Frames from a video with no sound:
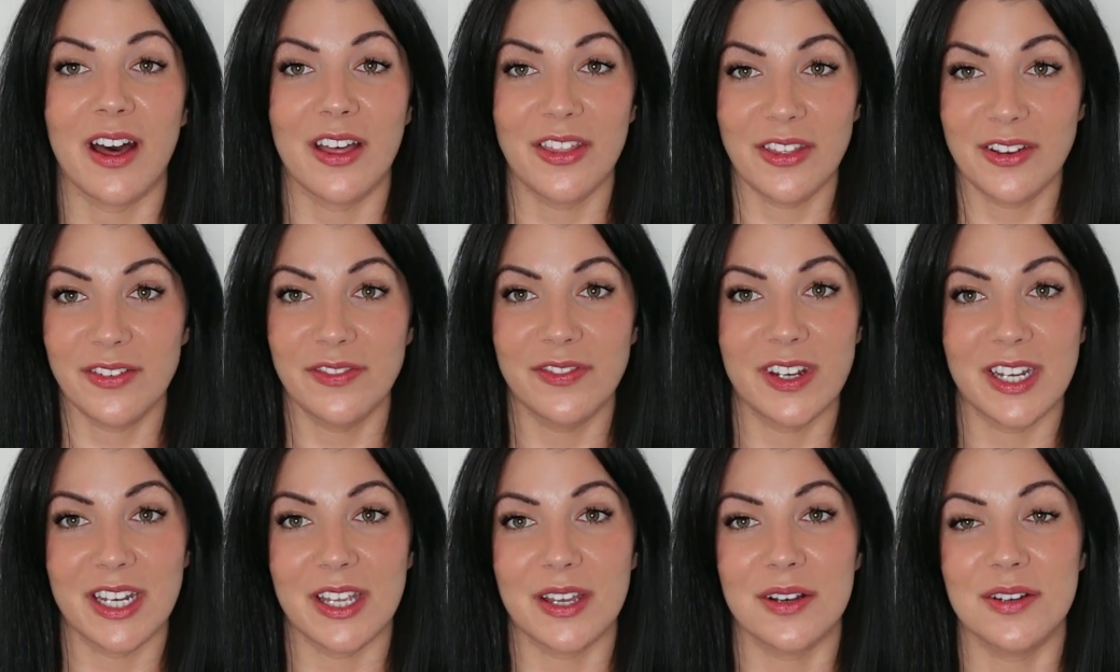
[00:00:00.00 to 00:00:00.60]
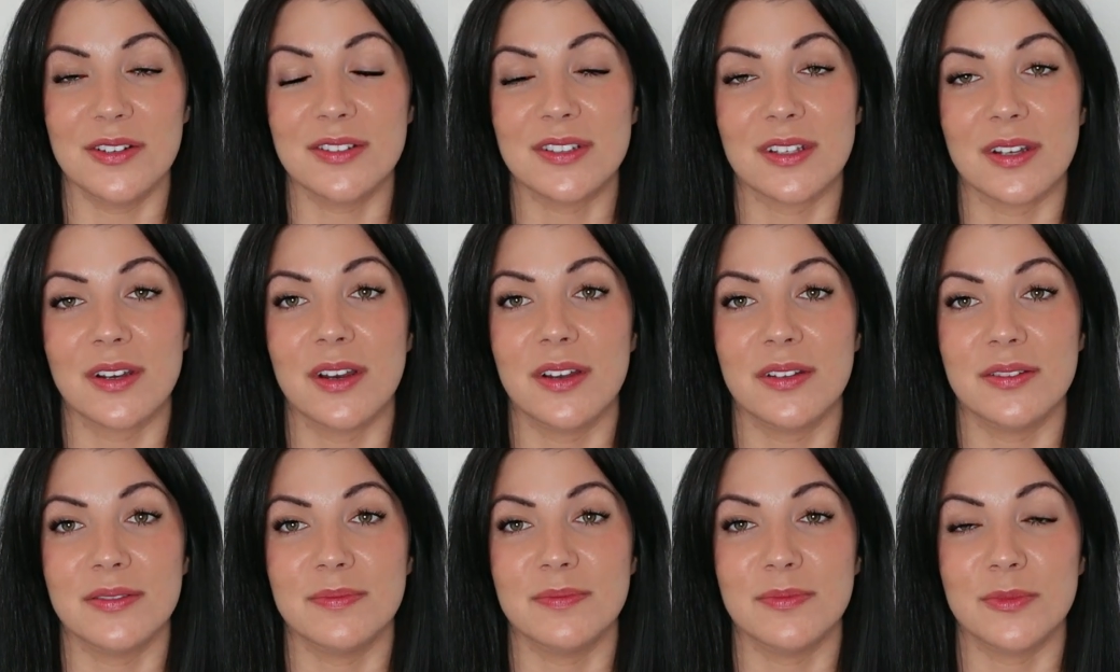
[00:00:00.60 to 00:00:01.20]
other videos
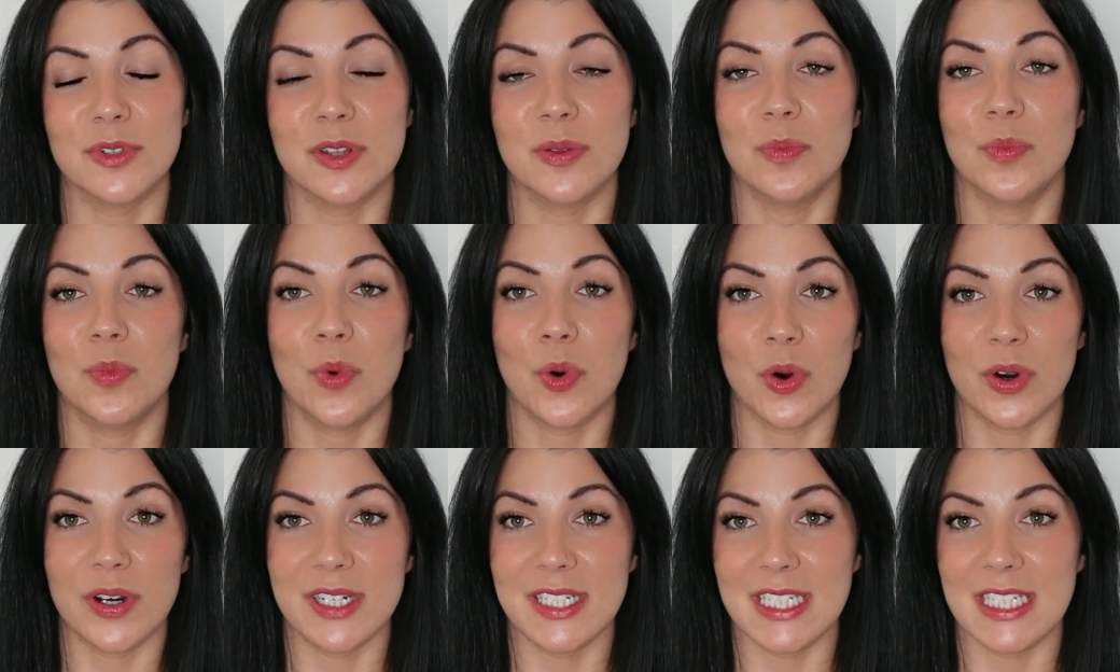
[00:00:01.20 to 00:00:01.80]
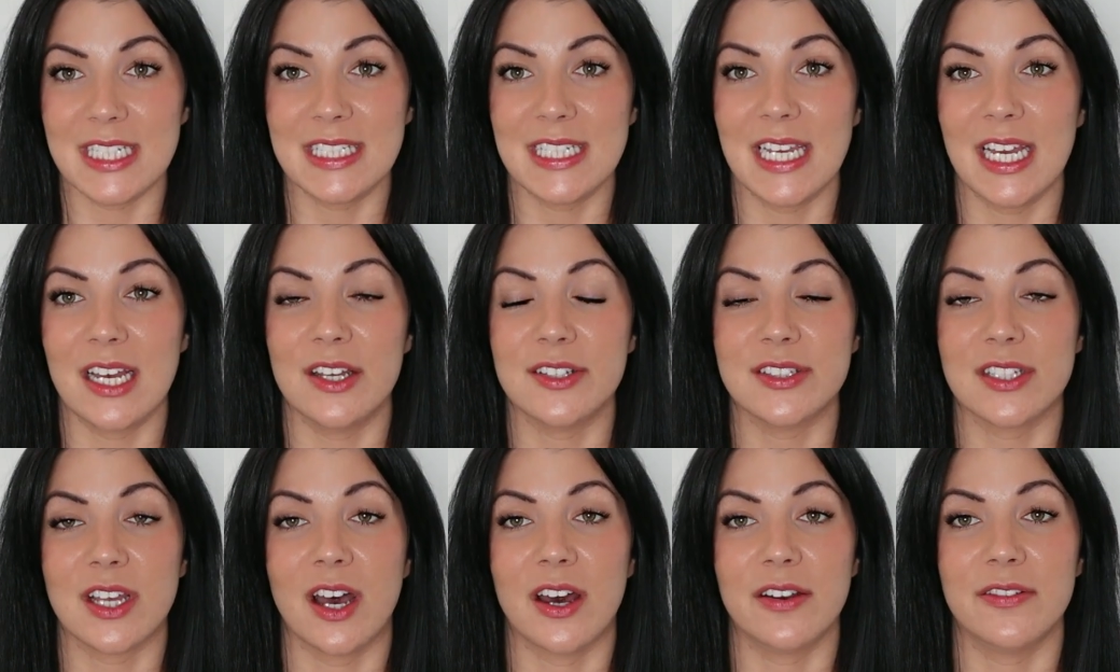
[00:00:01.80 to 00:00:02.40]
with more
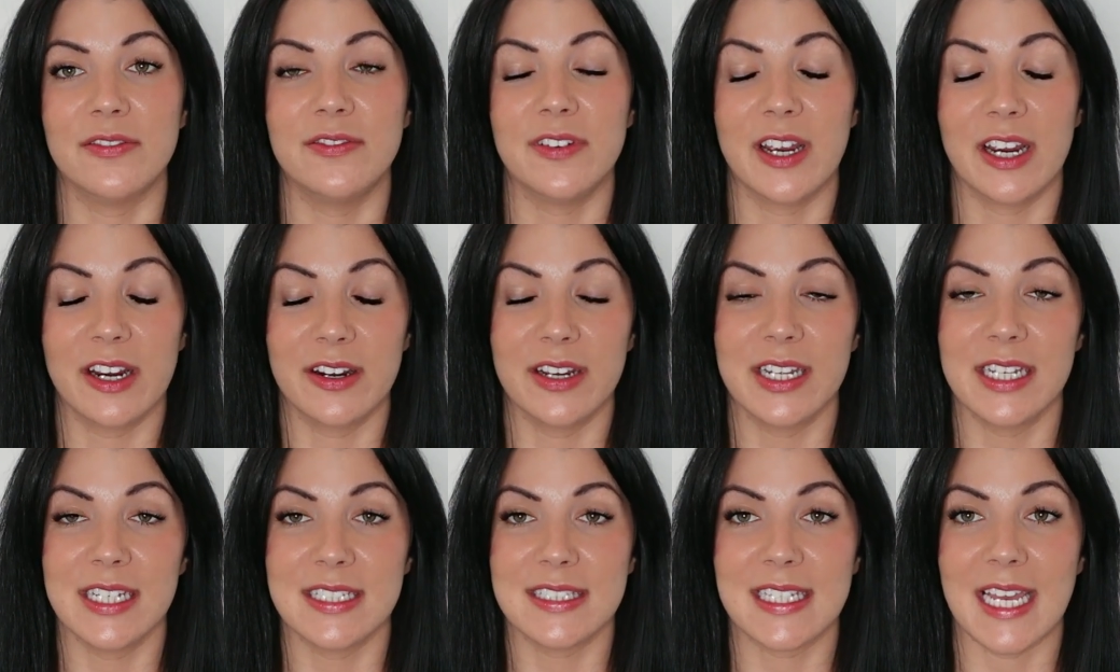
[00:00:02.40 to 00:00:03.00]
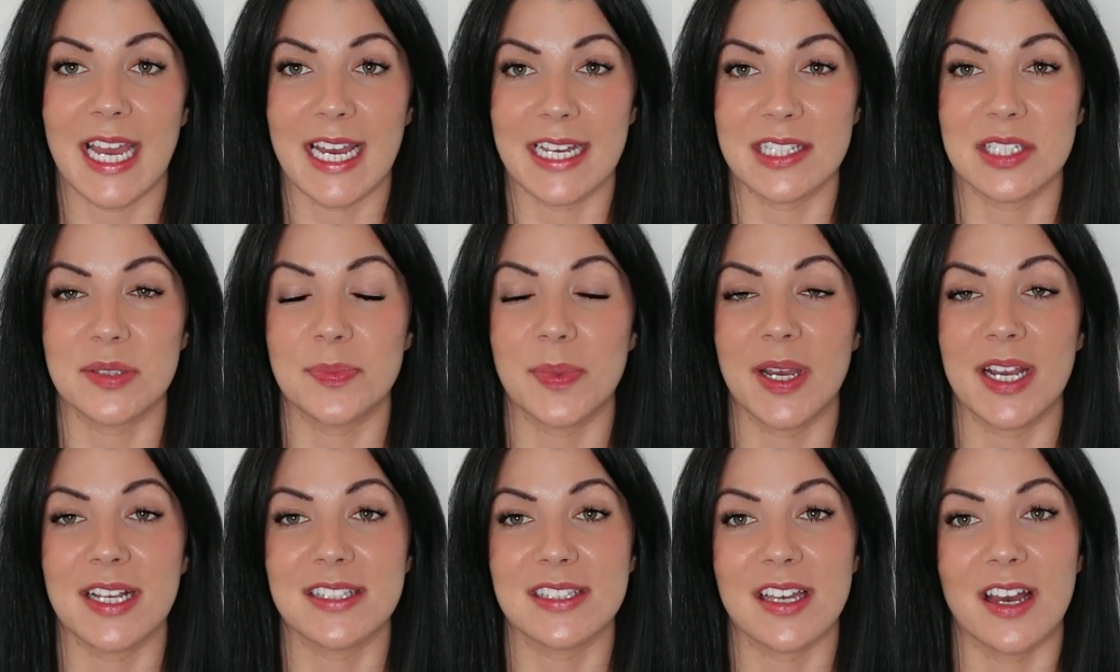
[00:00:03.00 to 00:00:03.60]
details on various
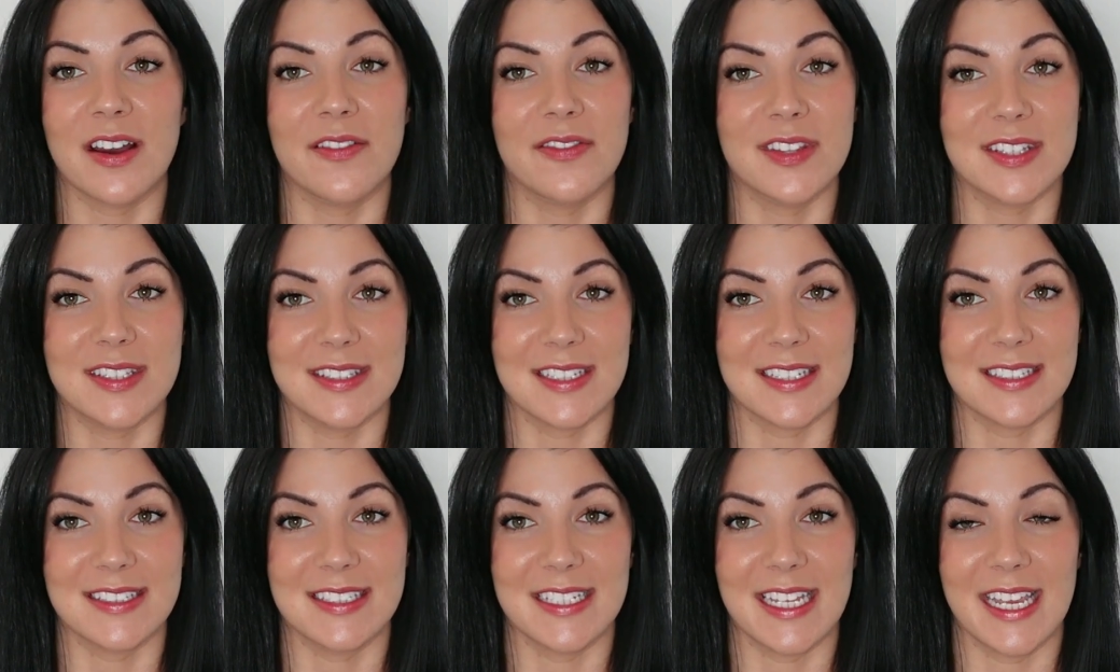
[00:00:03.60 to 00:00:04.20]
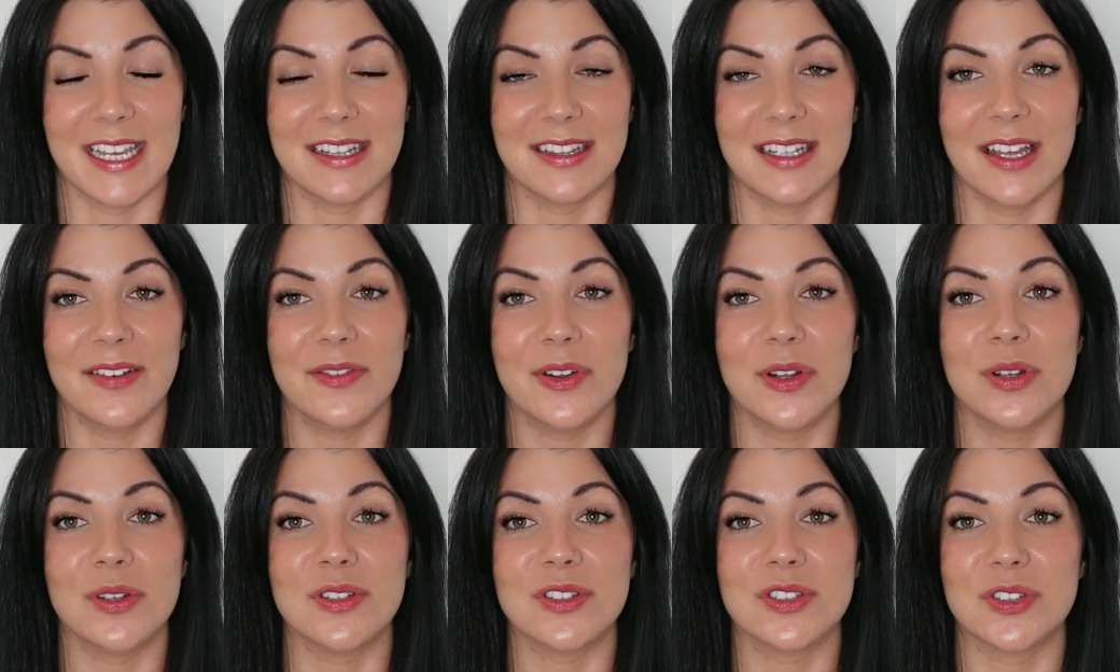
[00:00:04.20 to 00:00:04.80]
aspects of the 6 to 8
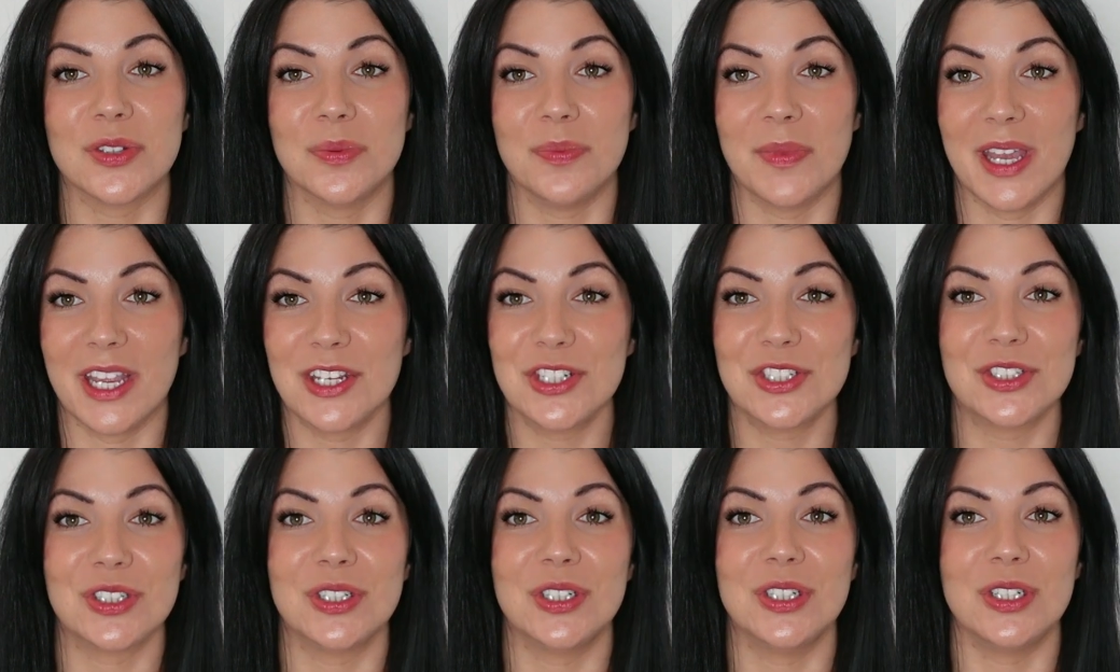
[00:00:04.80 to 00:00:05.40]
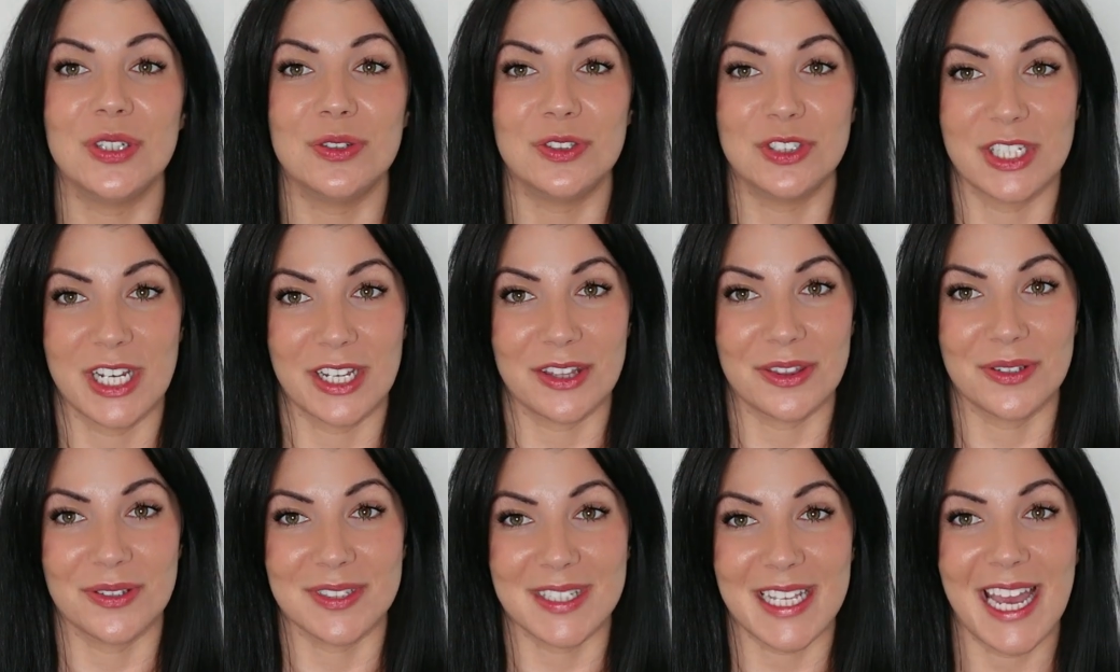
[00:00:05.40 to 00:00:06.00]
level, so make sure you
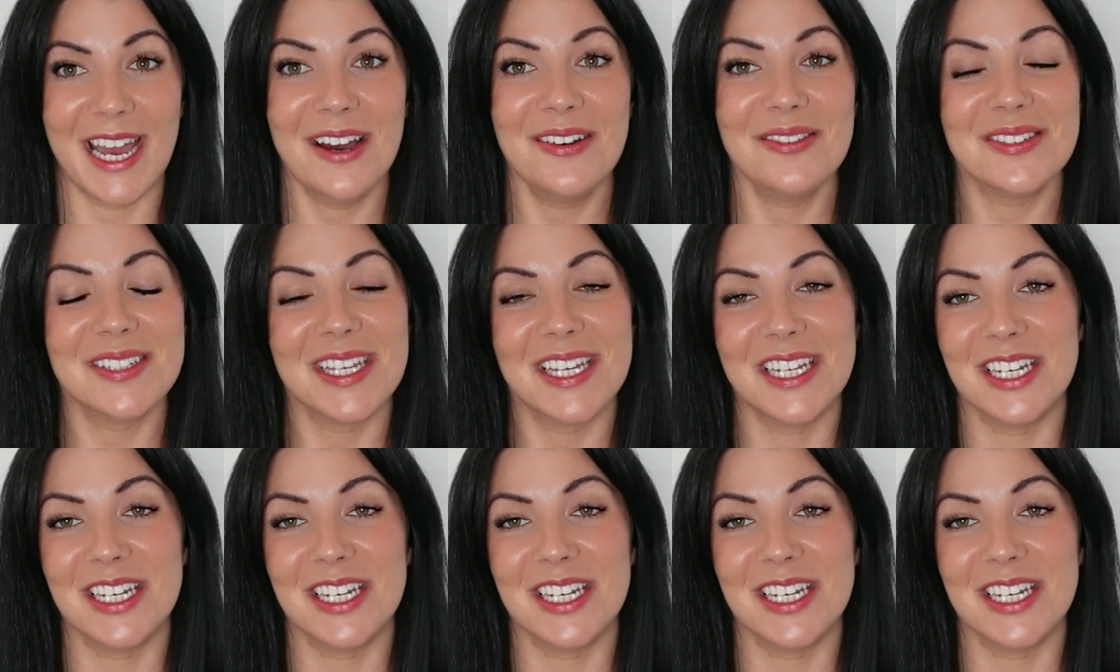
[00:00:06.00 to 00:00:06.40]
check those out.